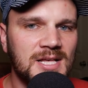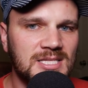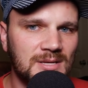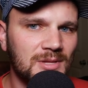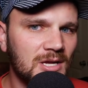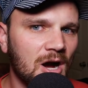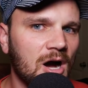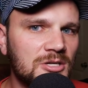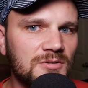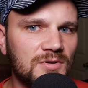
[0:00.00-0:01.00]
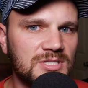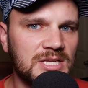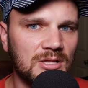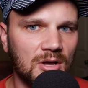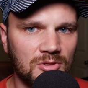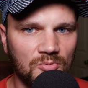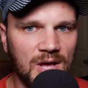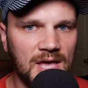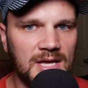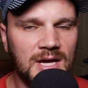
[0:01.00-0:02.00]
some of the controversy along the
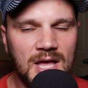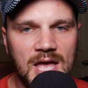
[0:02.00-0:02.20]
way,